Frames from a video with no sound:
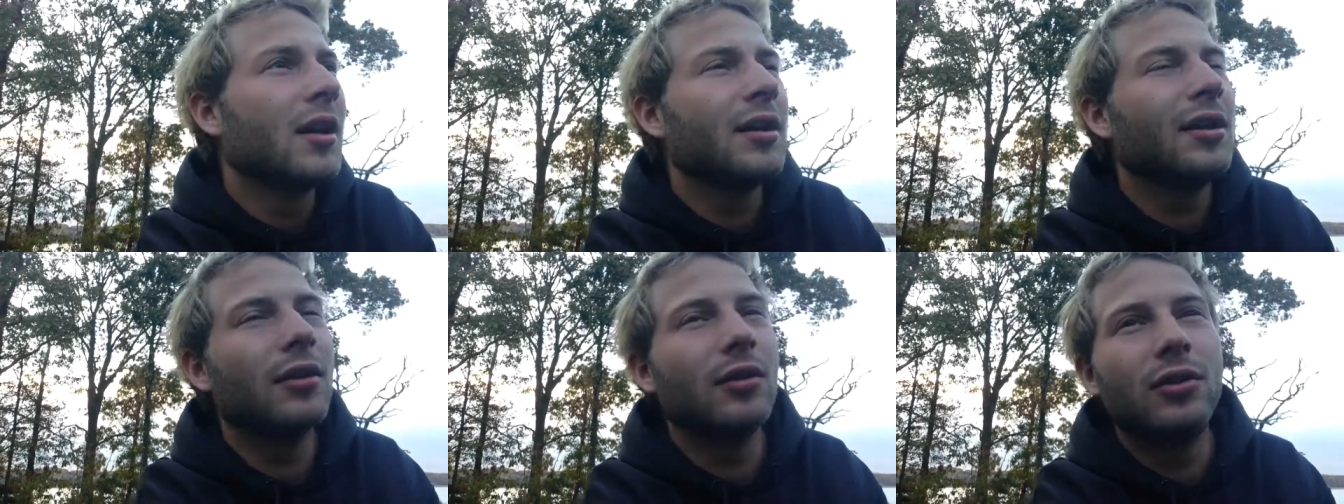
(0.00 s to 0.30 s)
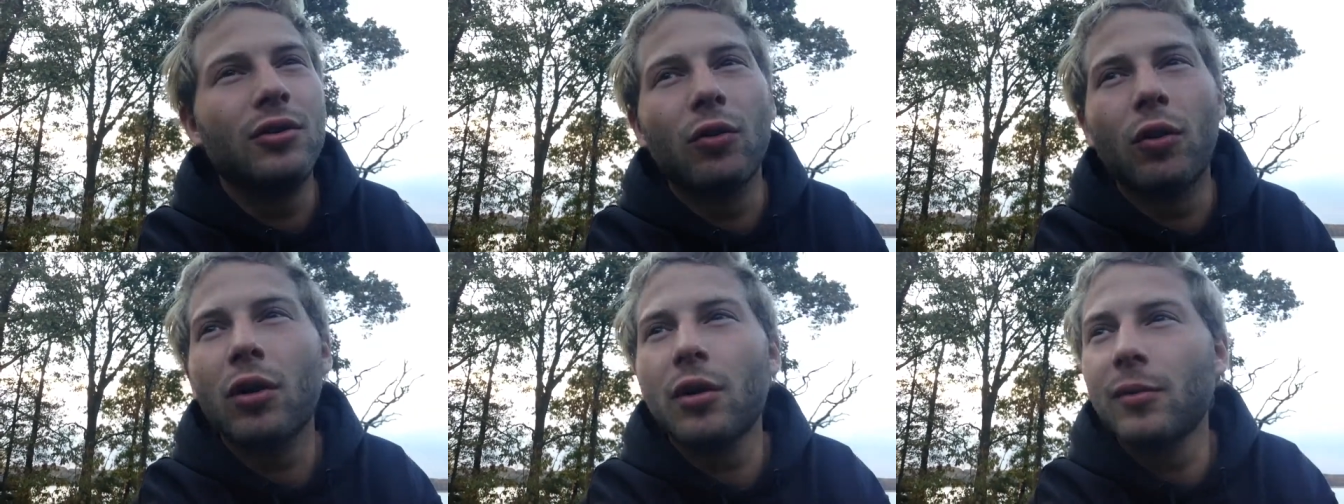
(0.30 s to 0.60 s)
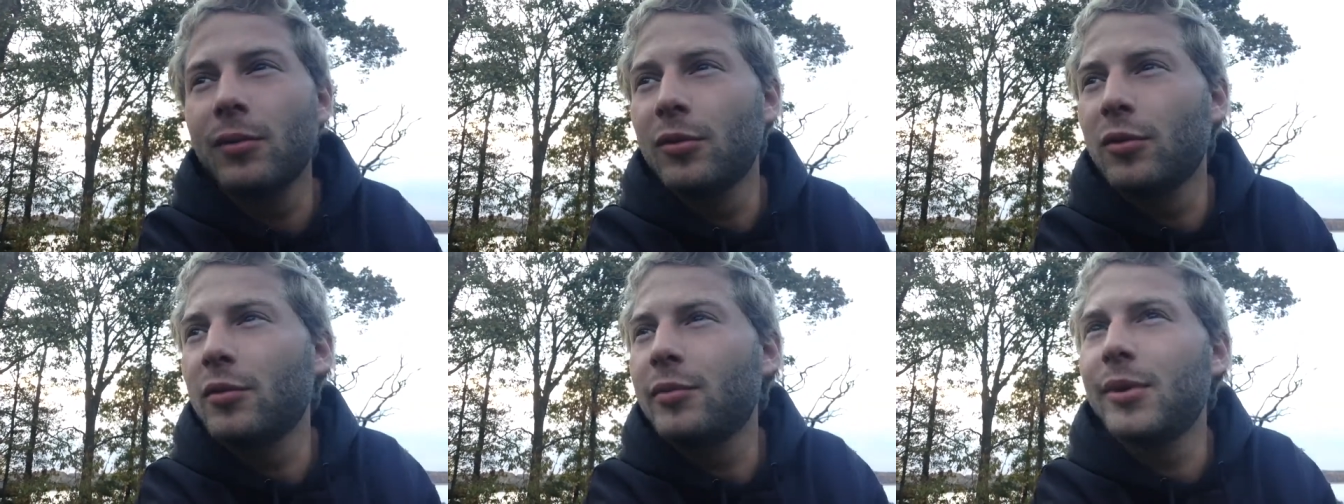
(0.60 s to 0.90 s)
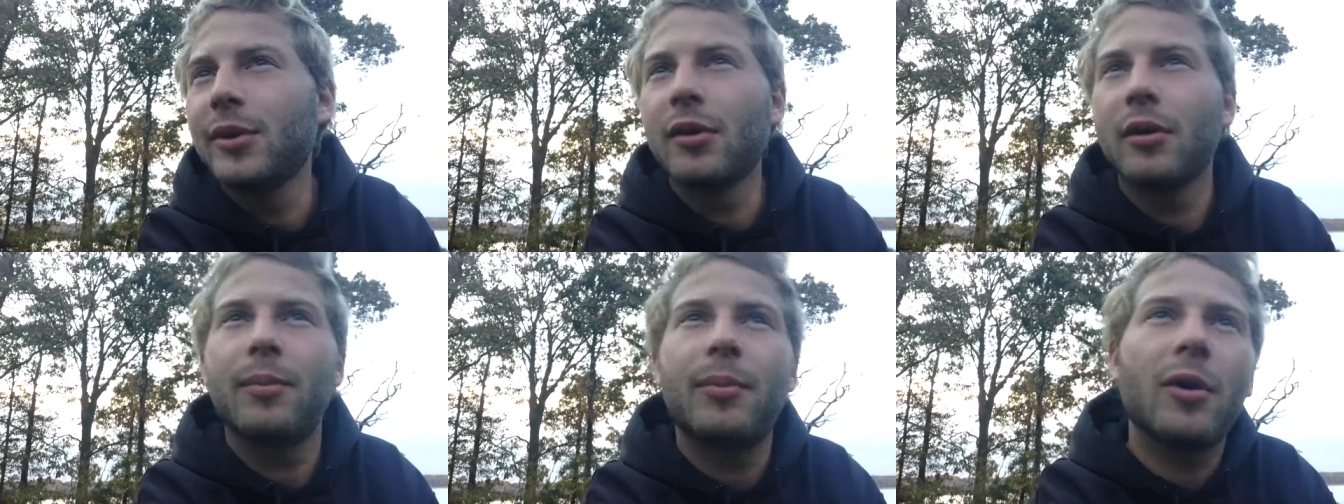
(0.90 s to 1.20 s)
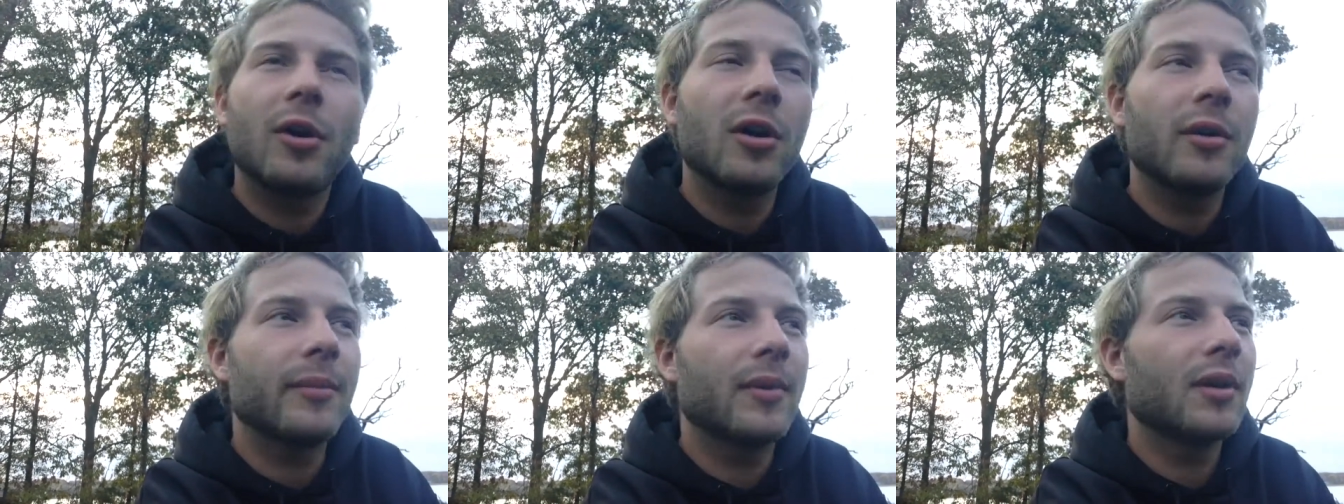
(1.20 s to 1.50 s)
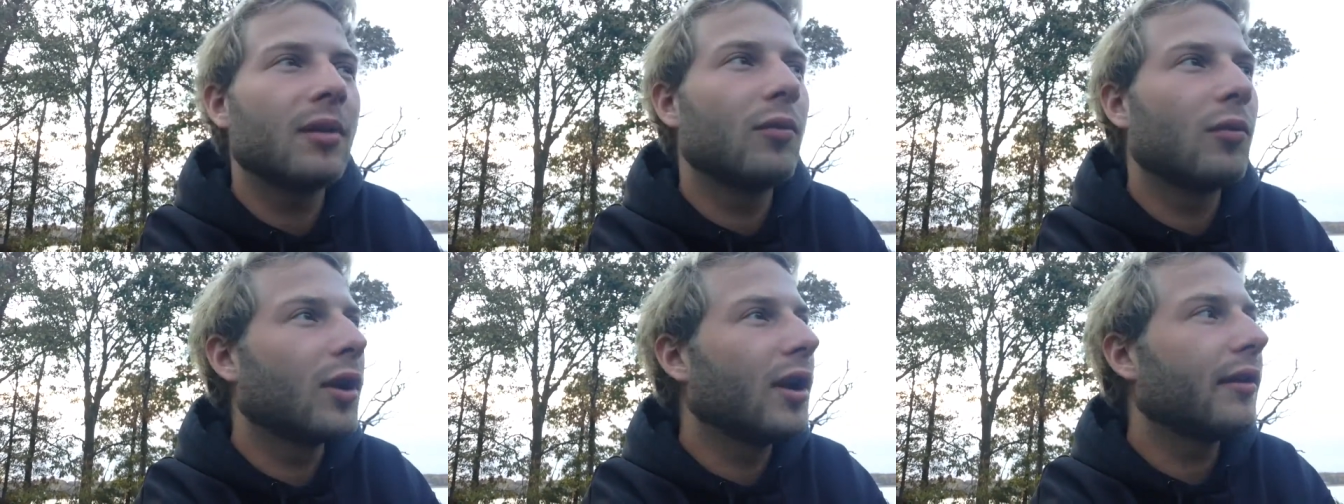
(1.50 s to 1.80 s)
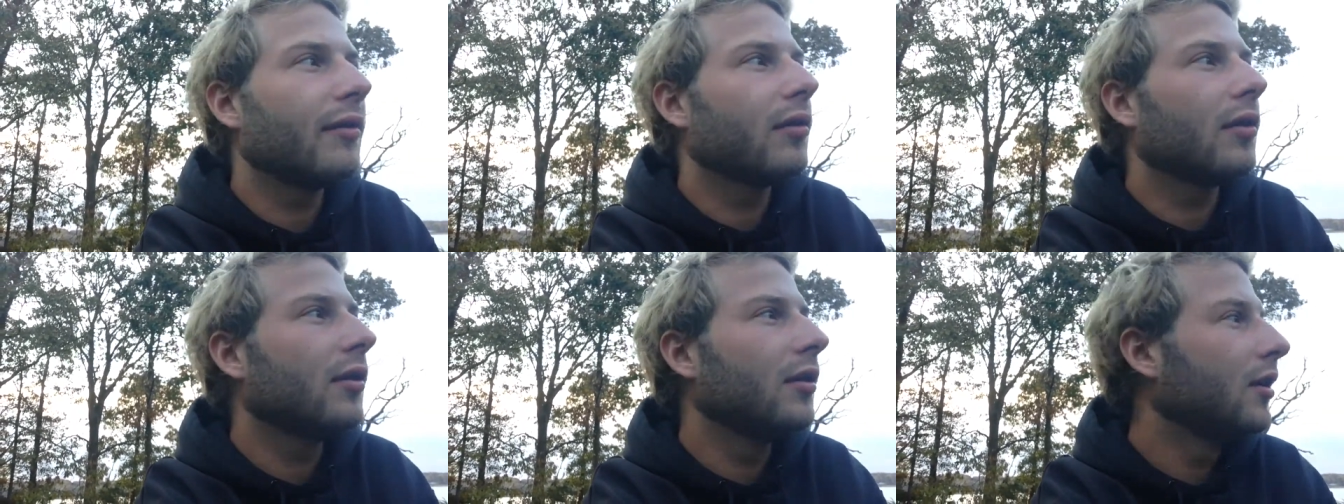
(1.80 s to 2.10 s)
your dorm room, your apartment,
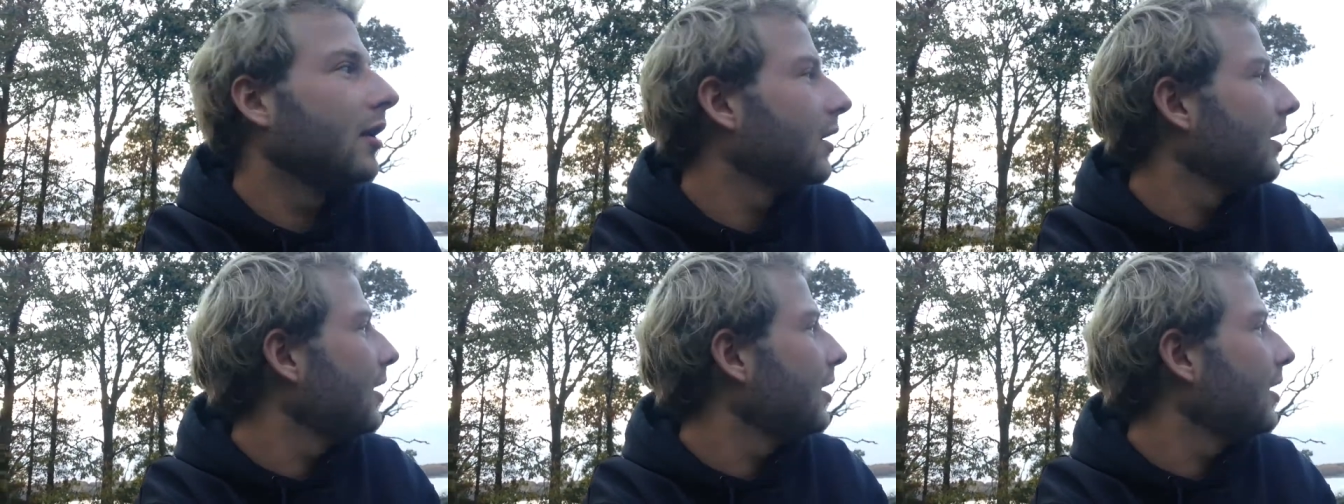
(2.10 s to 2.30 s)
whatever.